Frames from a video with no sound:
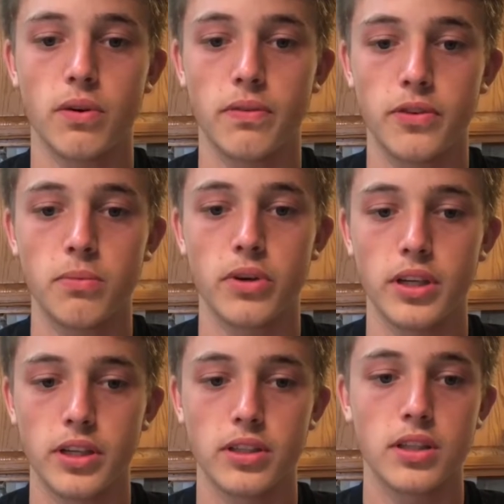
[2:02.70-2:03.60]
for a few more
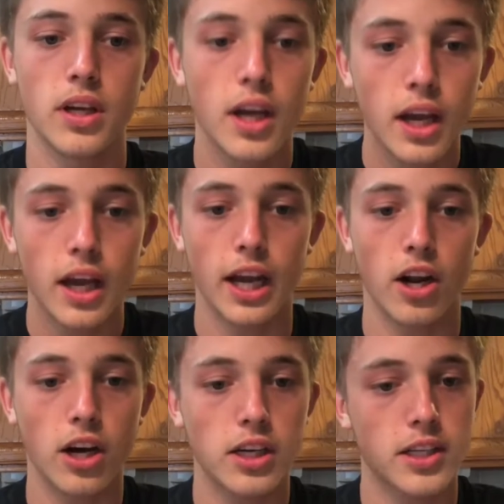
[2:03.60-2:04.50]
years. In
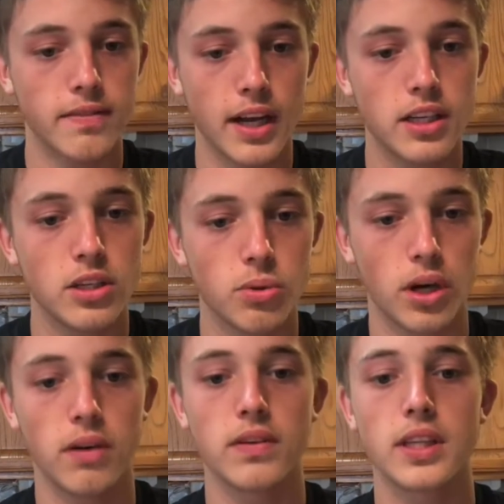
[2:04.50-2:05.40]
August of
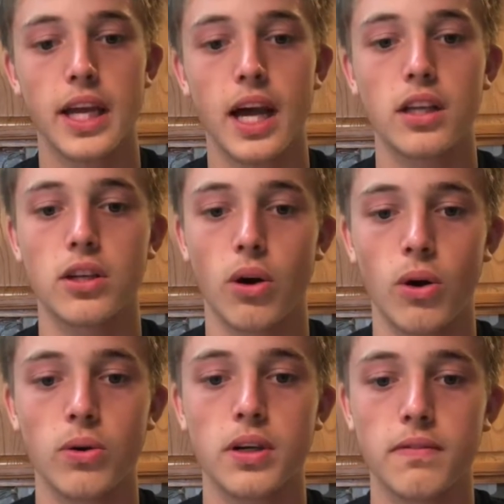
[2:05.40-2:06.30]
1912, they held their
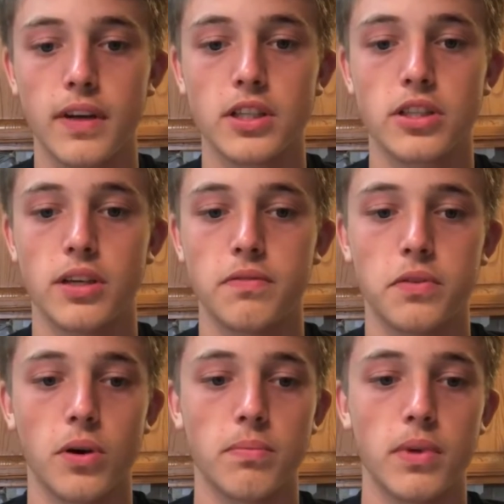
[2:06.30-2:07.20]
own convention and
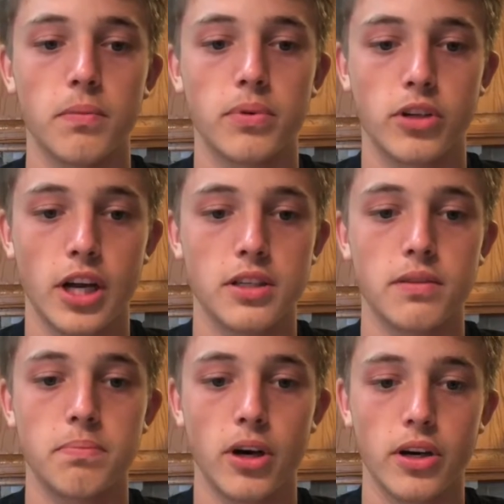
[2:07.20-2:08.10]
formed the
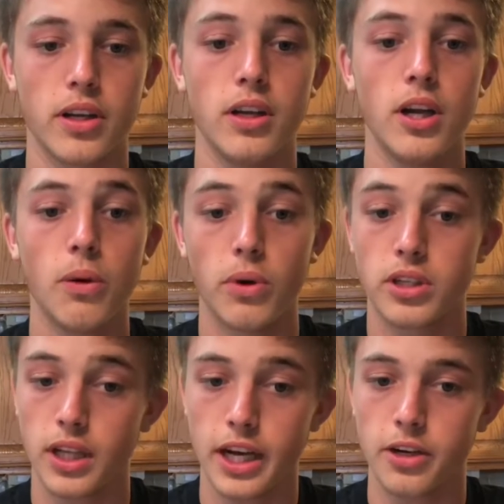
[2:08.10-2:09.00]
Progressive Party,
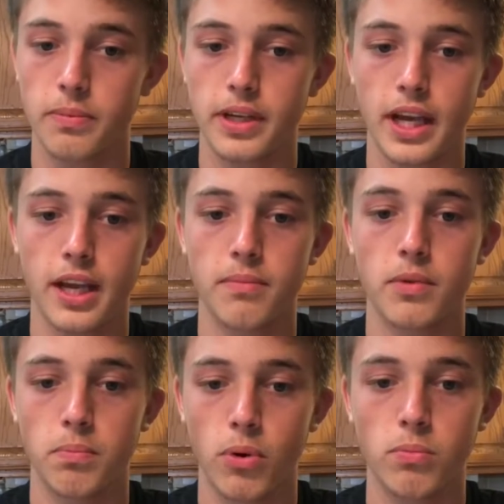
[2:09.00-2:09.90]
which later became
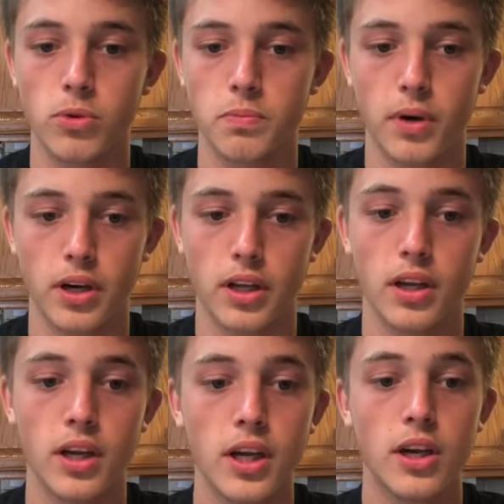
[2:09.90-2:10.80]
the Bull Moose Party.
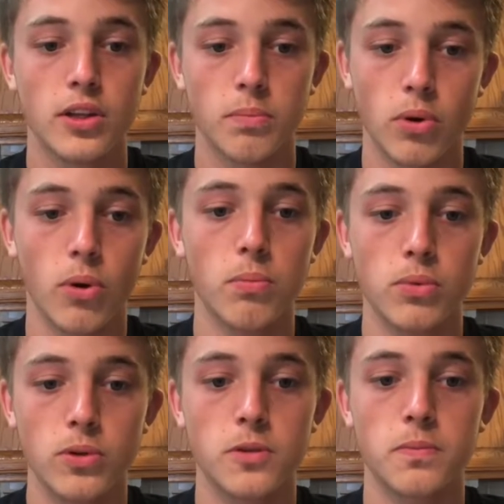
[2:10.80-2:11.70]
The Bull
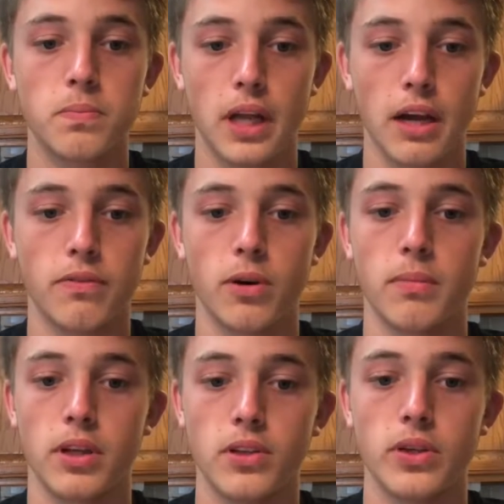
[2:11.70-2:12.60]
Moose
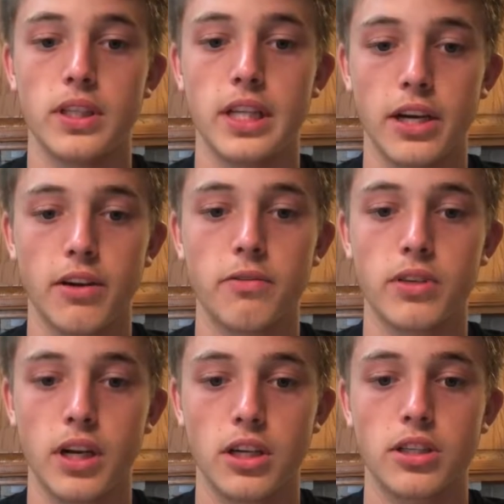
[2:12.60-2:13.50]
platform included tariff
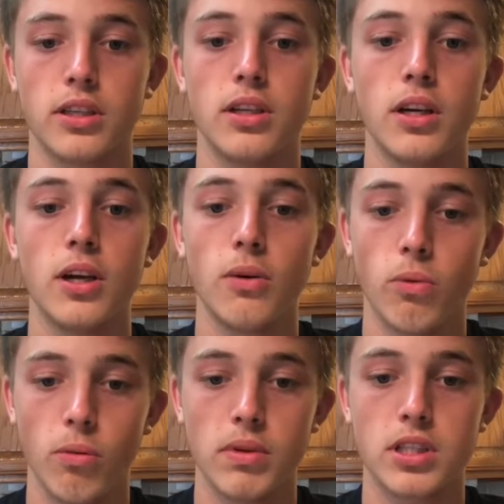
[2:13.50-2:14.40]
reduction,
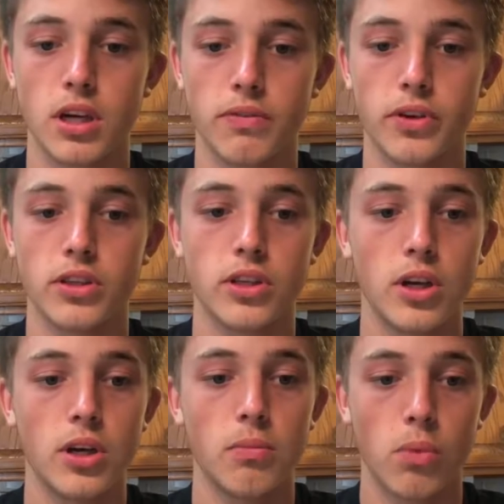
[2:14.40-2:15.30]
women's suffrage,
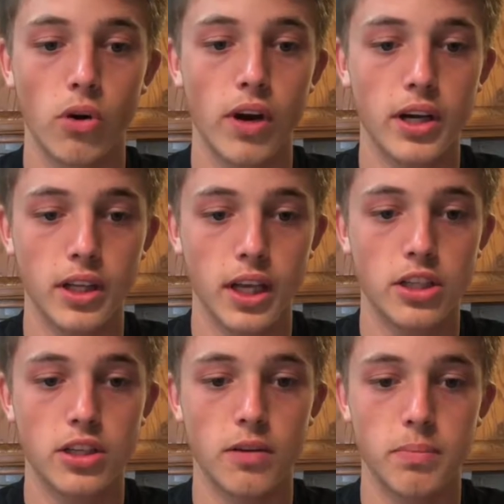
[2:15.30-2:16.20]
more
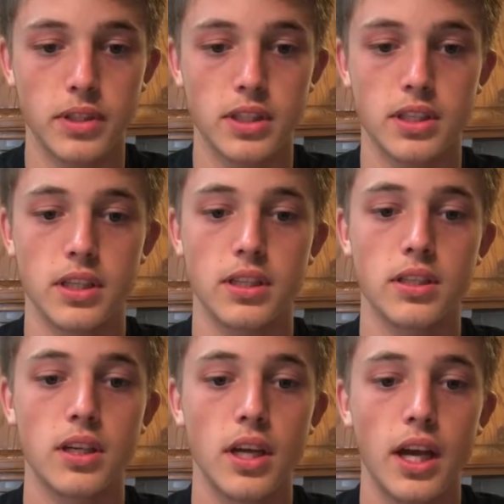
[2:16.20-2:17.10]
regulation of
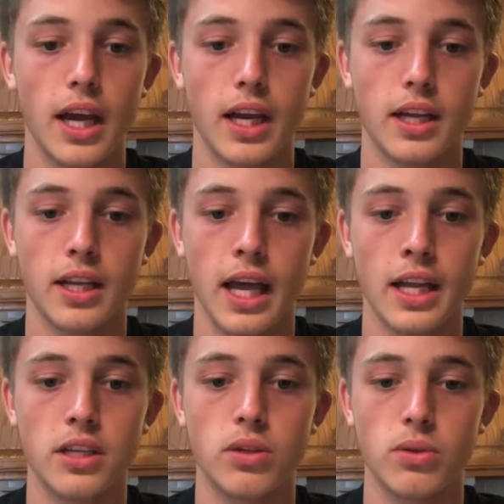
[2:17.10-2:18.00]
businesses, and an
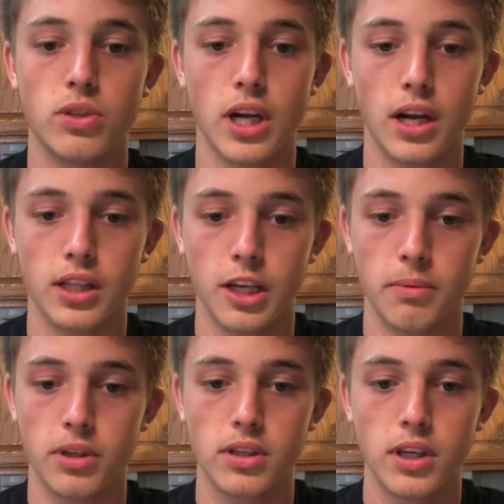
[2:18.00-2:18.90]
end to child
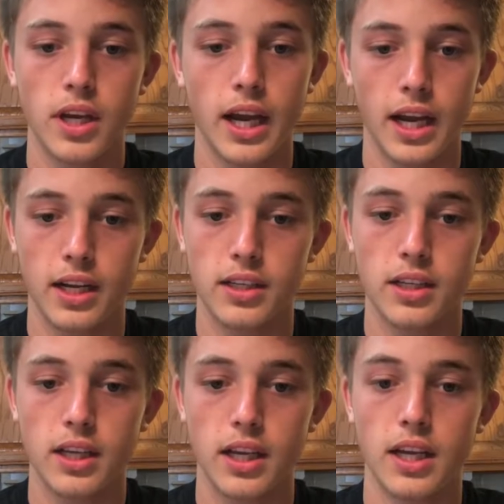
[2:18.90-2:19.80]
labor,
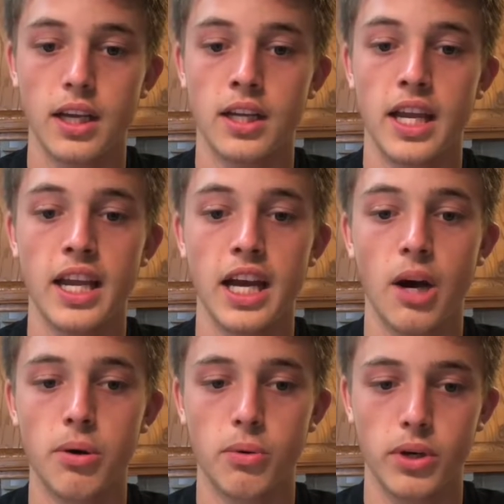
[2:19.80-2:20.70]
and an
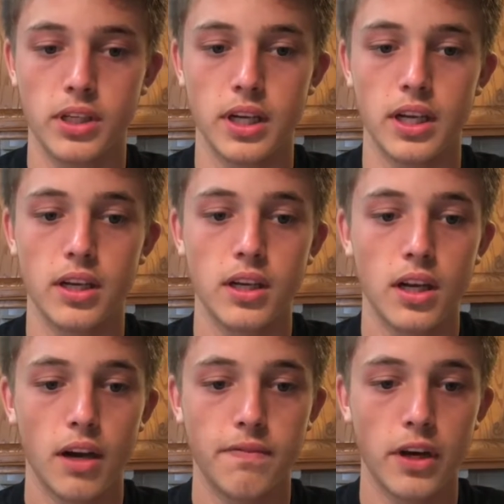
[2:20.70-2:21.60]
8-hour workday,
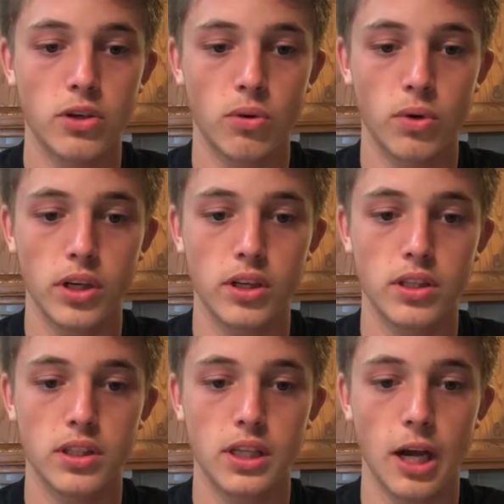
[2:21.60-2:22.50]
a federal
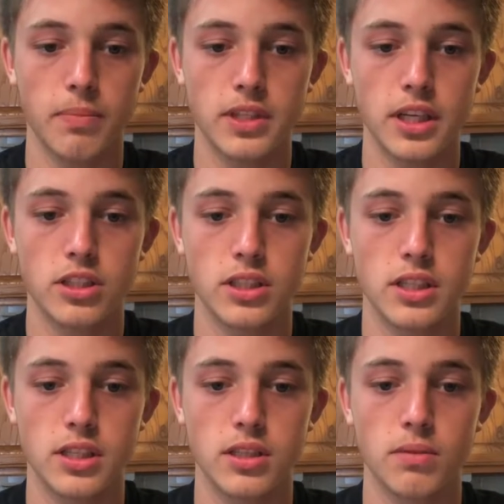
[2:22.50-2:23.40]
workers' compensation
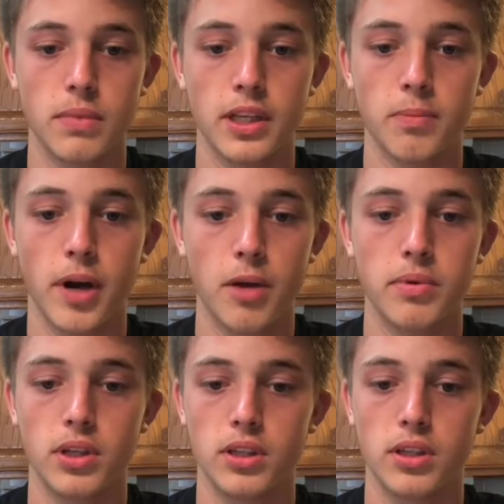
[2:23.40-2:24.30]
system, and the
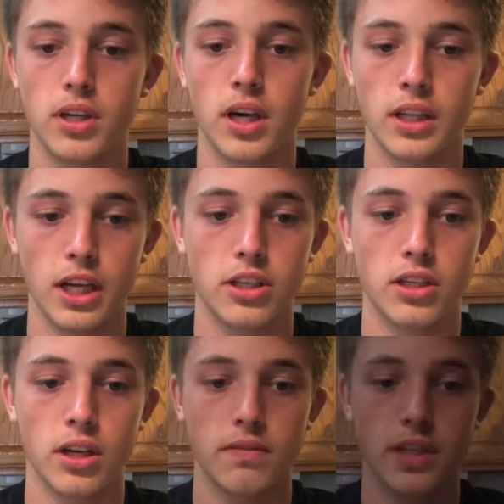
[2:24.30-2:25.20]
popular
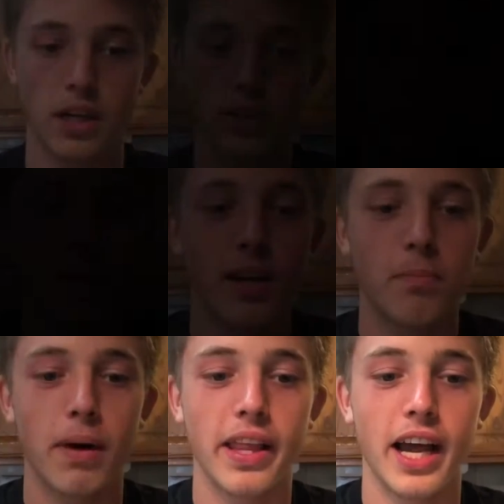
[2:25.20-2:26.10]
election of senators.
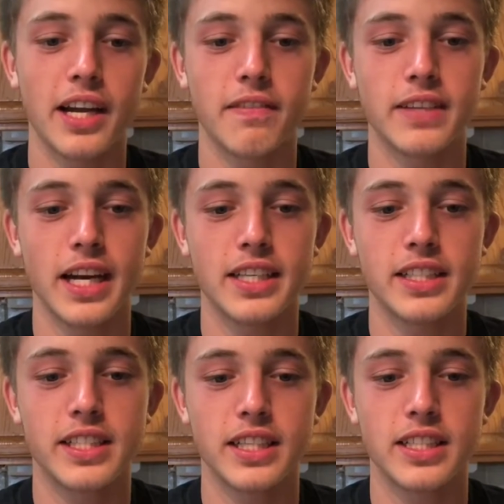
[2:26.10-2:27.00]
By the end of
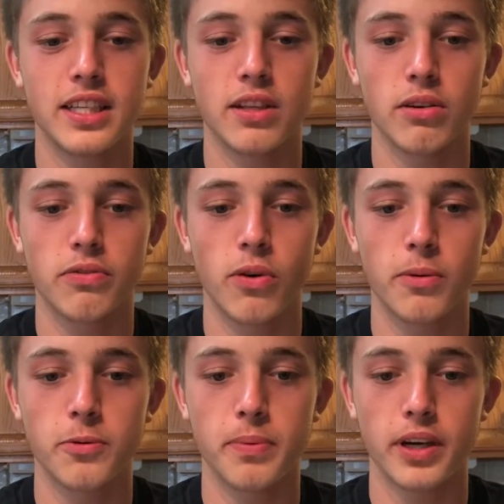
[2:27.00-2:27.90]
1916, the
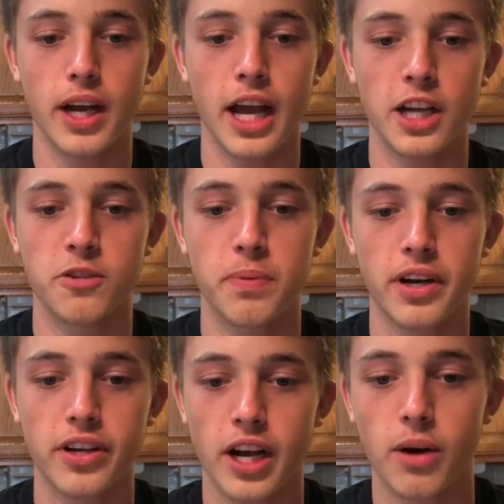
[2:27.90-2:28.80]
reform spirit had
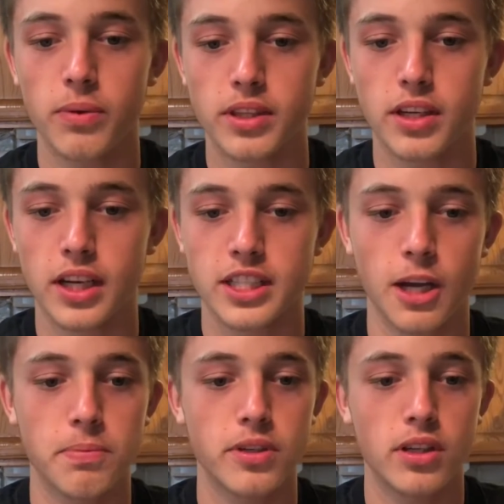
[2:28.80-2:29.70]
sputtered out with the
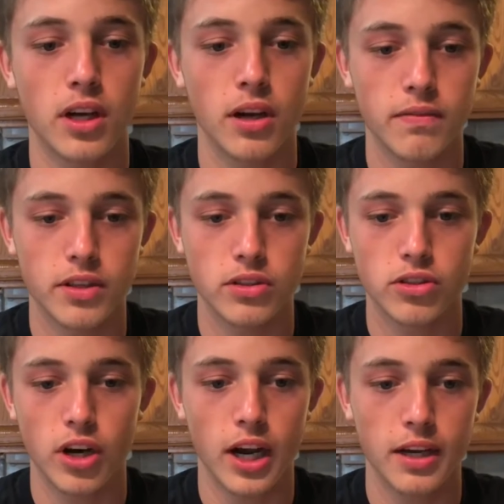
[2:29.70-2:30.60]
exception of the
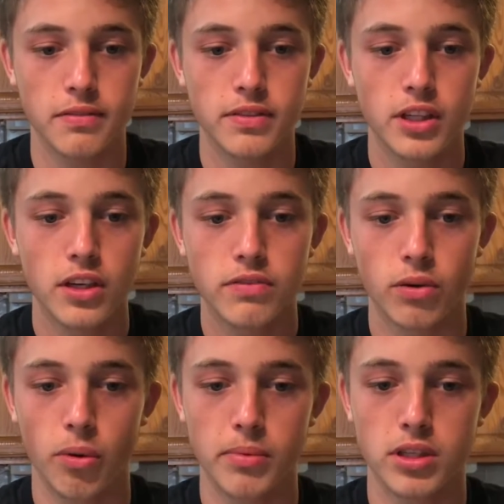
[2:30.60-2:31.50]
drive
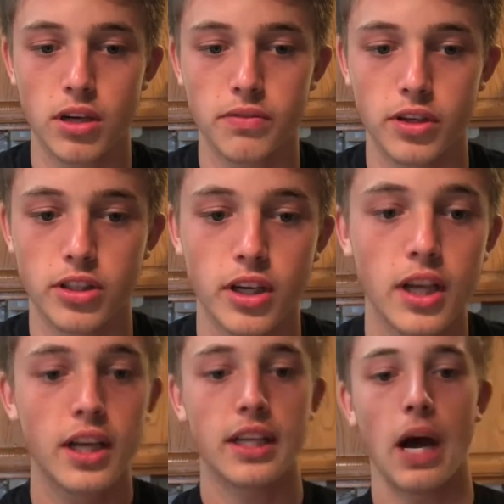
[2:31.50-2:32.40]
for women's suffrage.
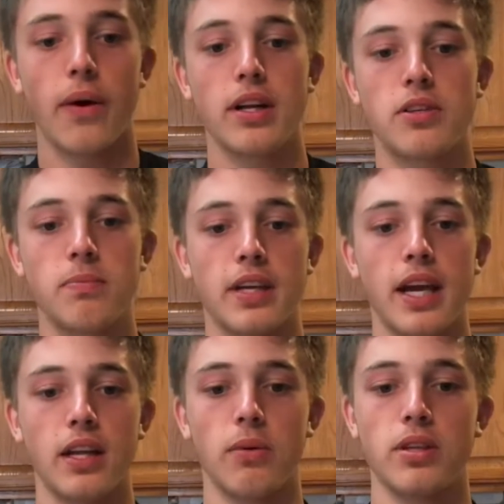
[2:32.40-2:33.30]
Now on to
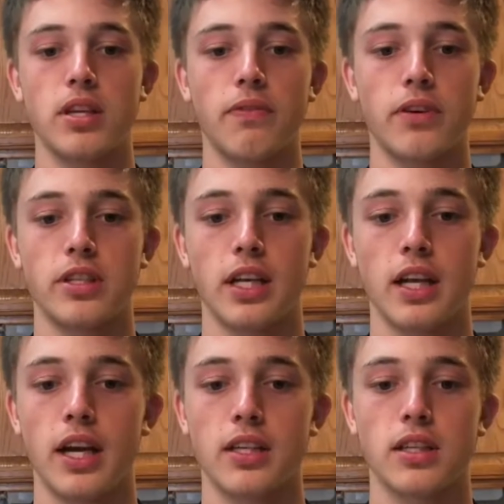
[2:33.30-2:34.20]
Mikala with Suffrage at
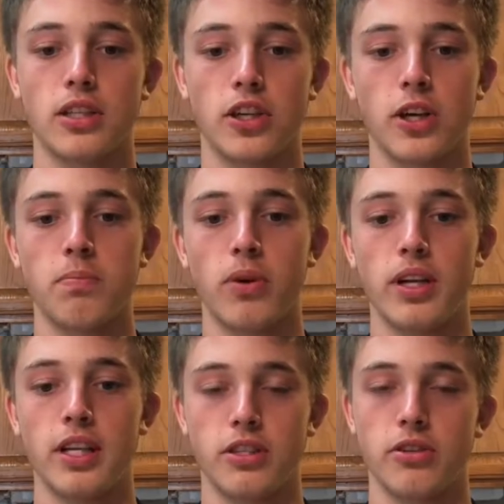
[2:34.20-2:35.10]
Last, a turning point
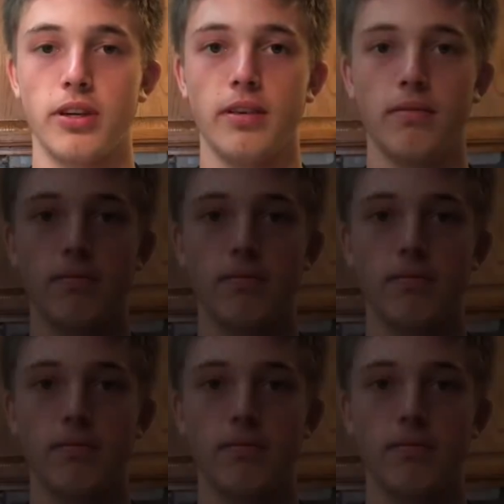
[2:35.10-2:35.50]
in history.